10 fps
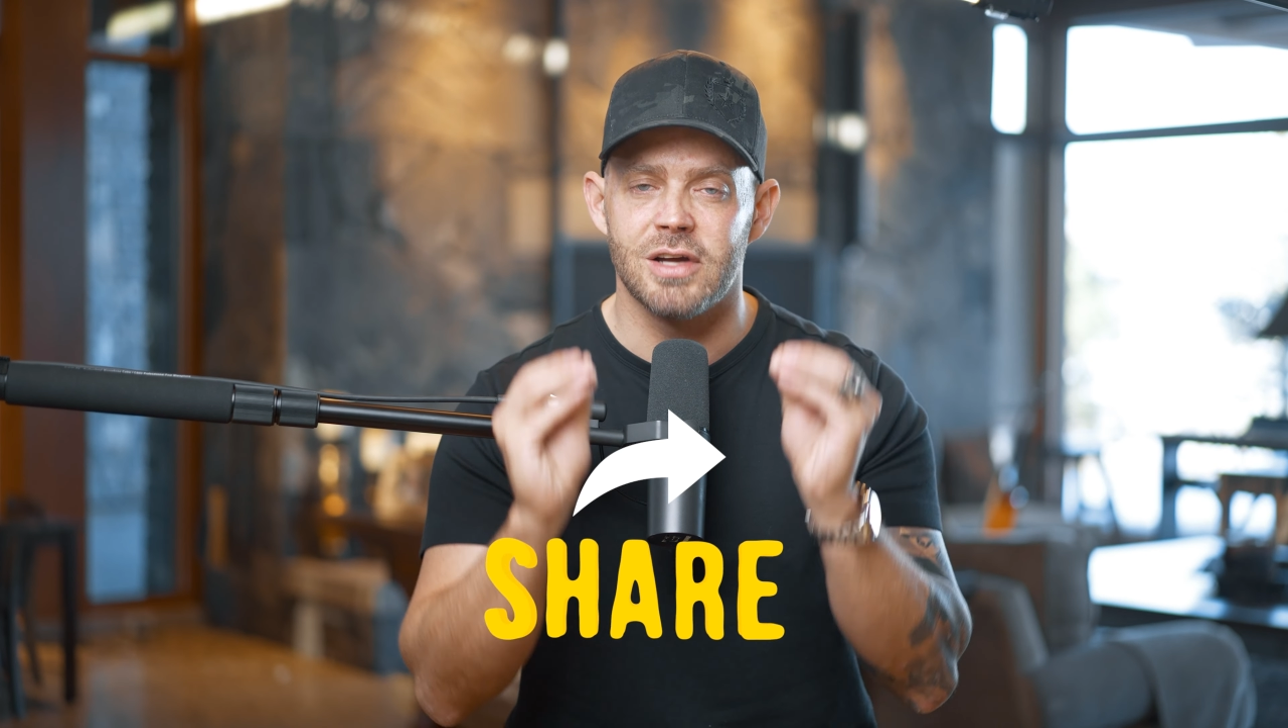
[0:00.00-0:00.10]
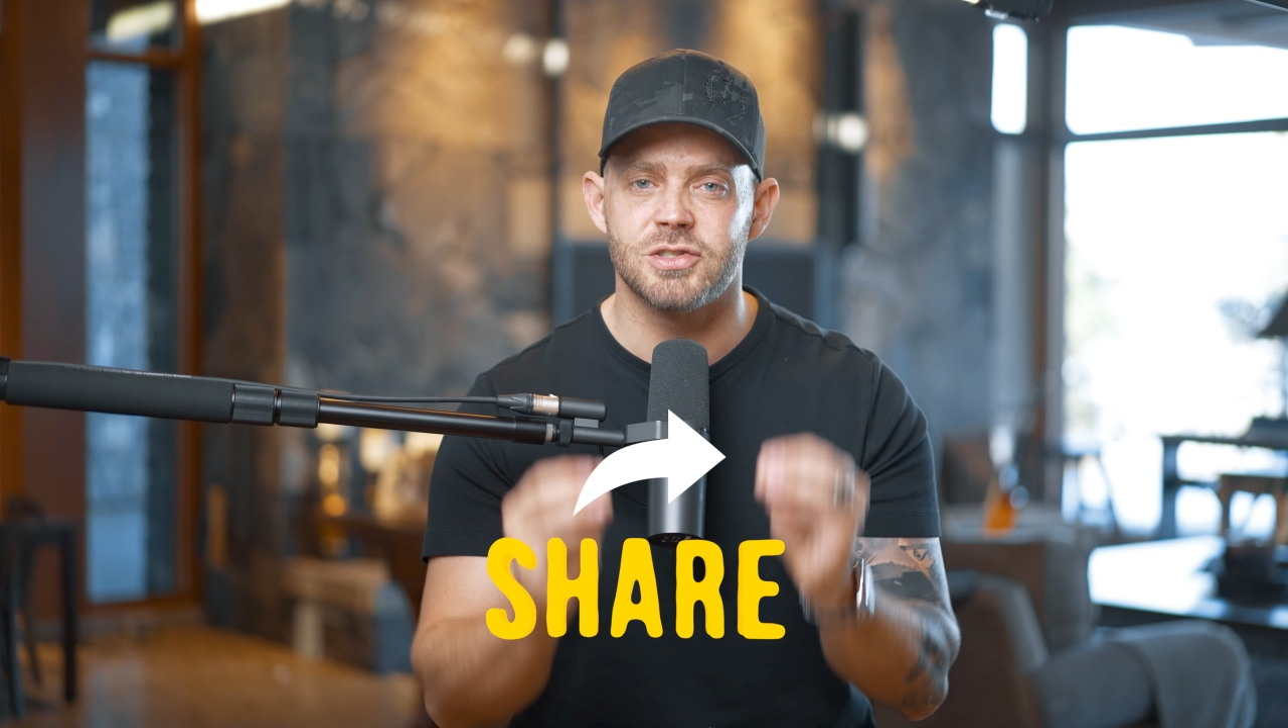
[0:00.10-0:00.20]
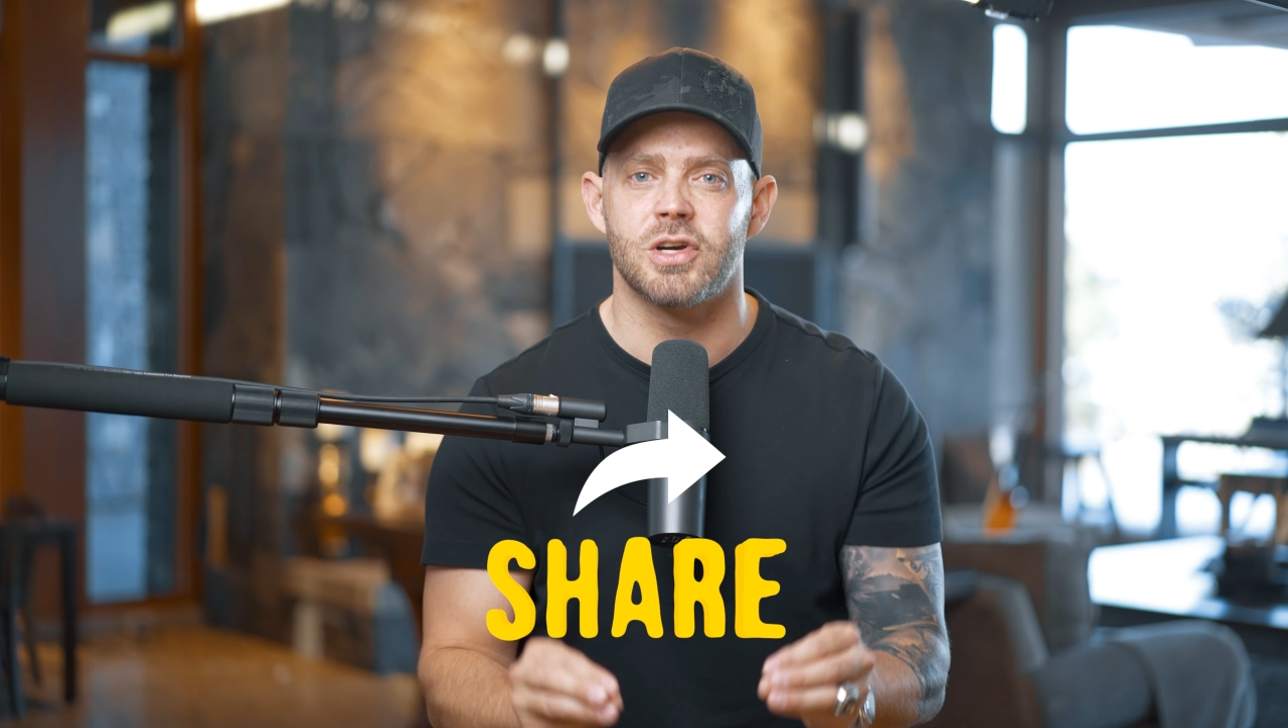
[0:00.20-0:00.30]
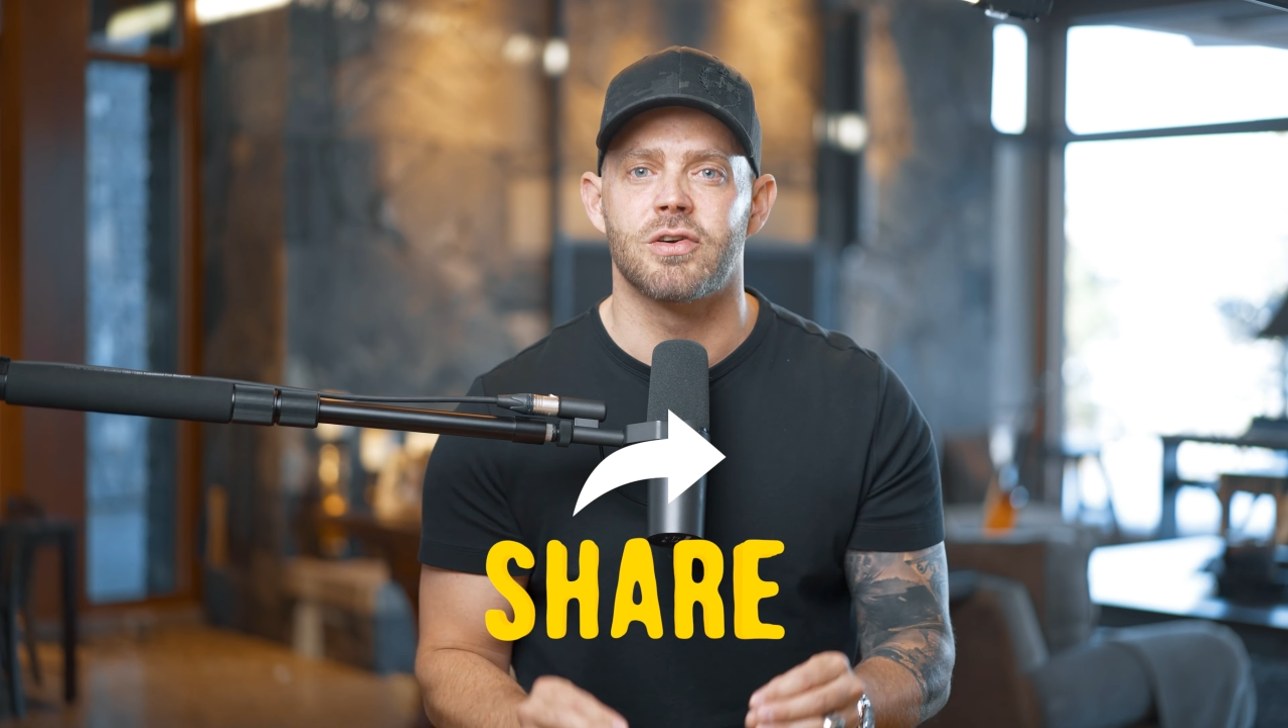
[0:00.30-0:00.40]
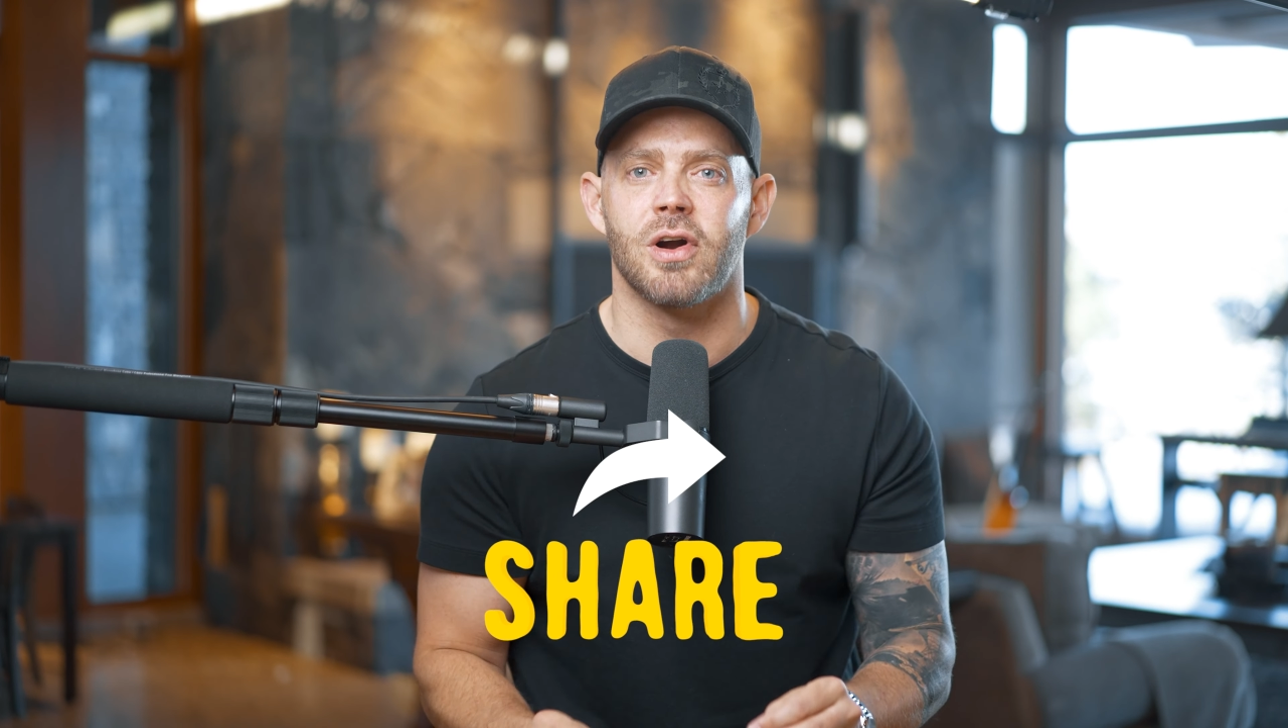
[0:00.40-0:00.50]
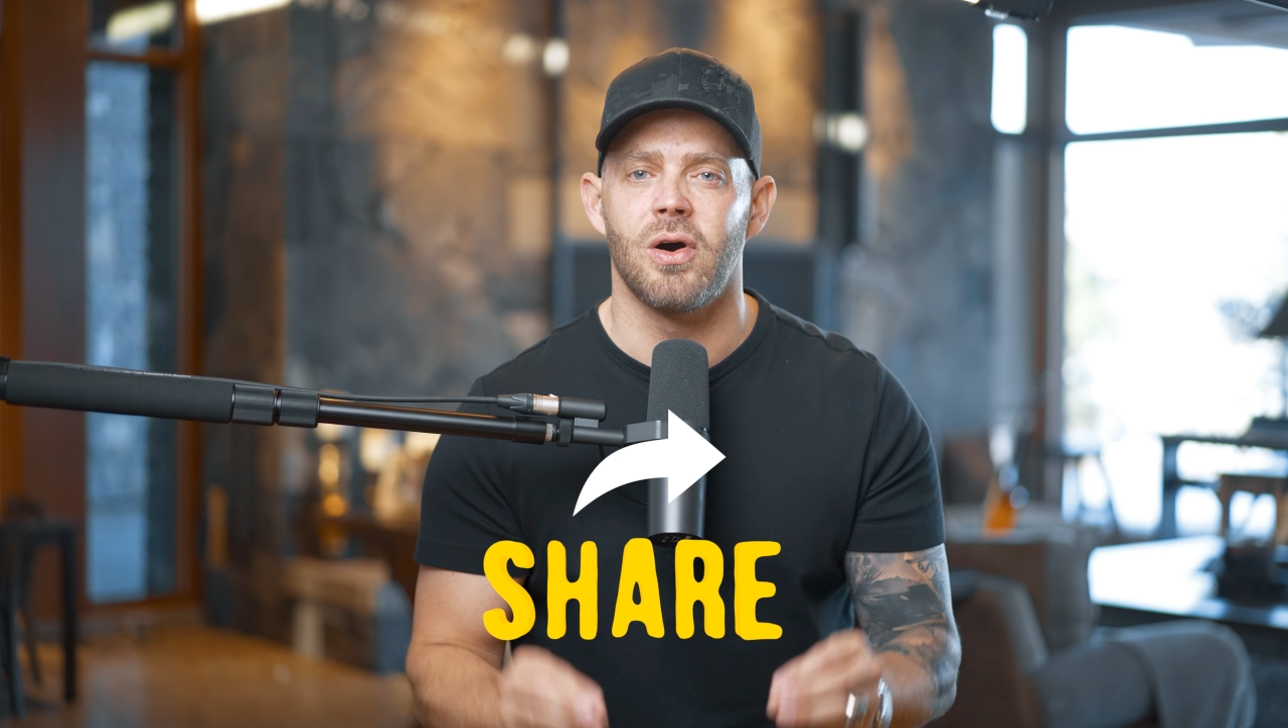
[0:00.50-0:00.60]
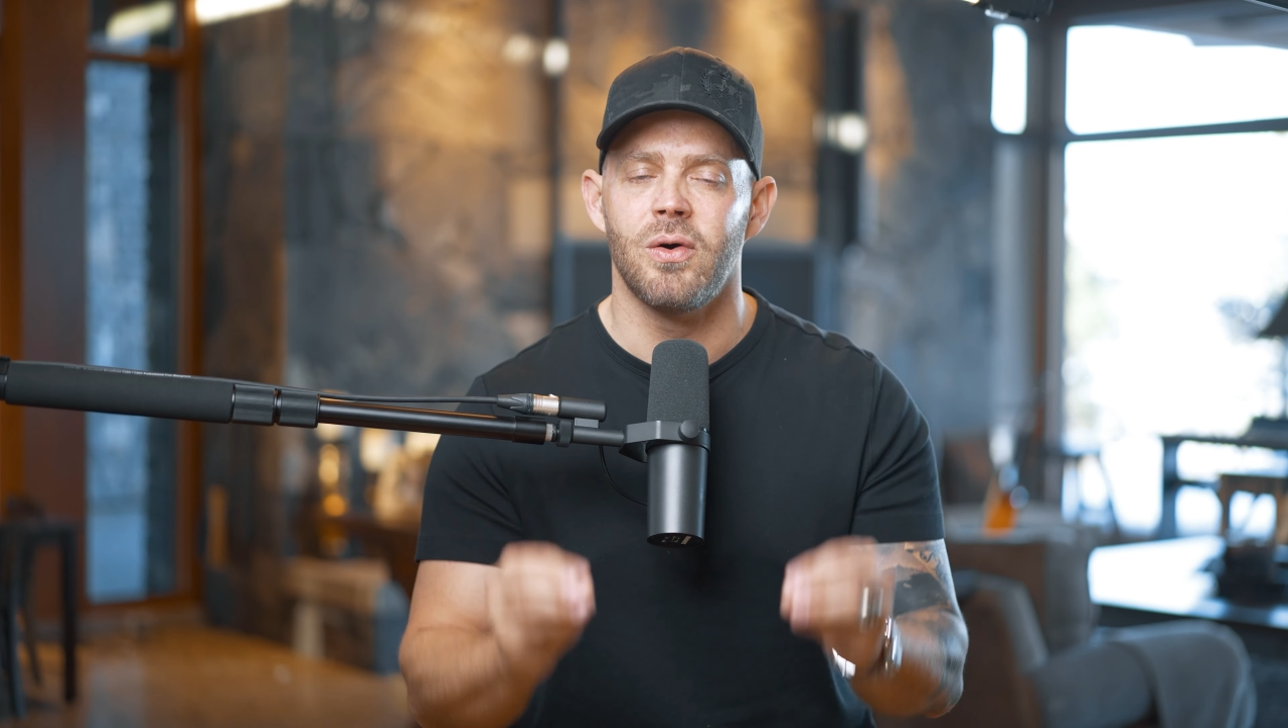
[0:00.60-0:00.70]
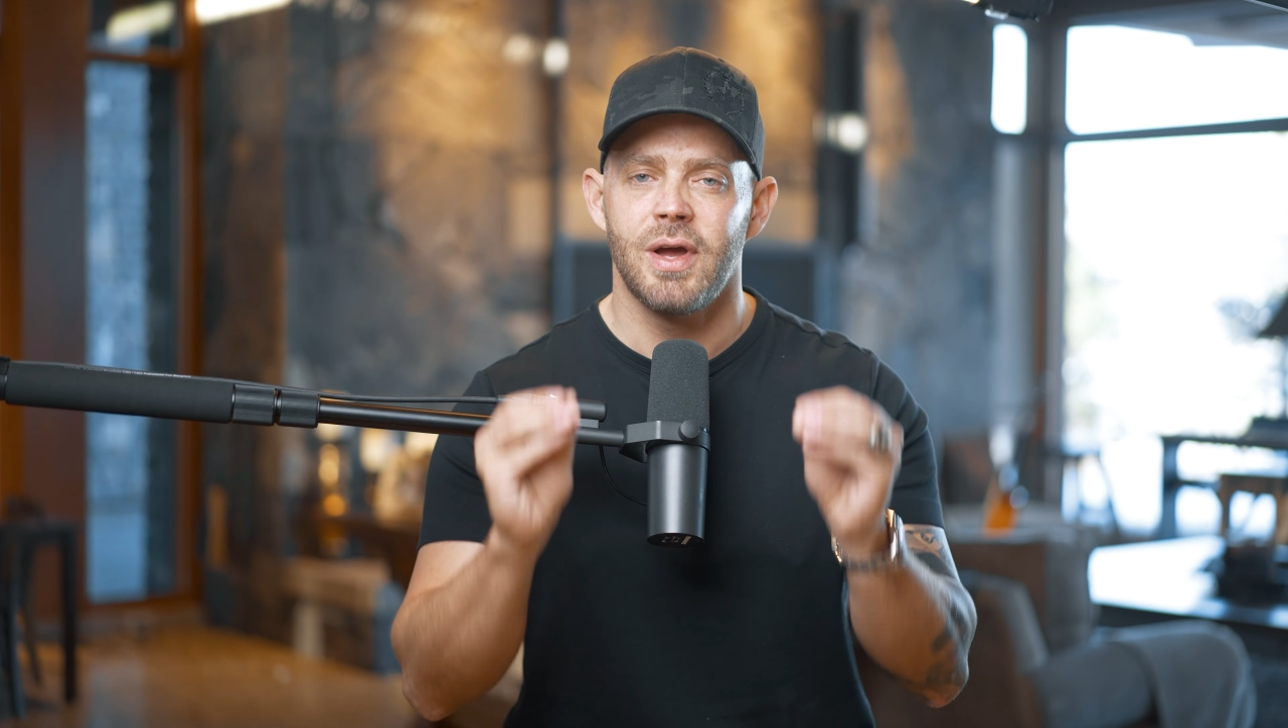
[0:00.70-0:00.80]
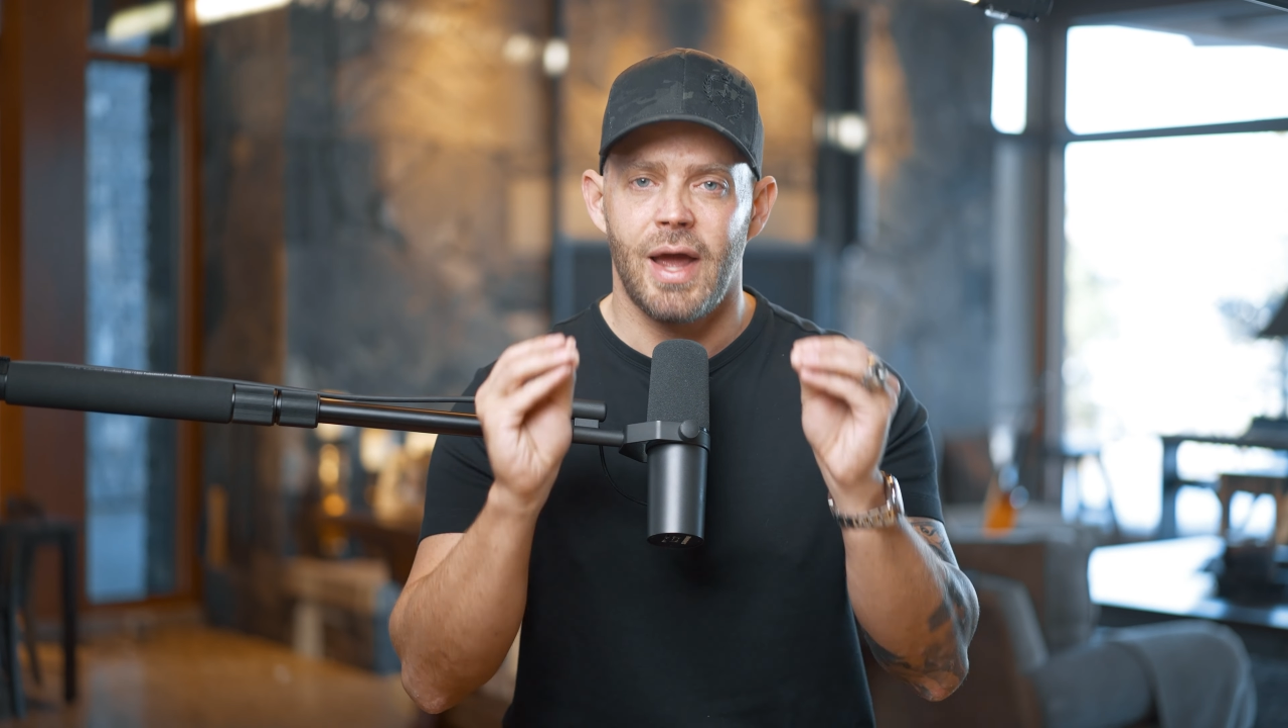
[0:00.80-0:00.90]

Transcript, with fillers: us to grow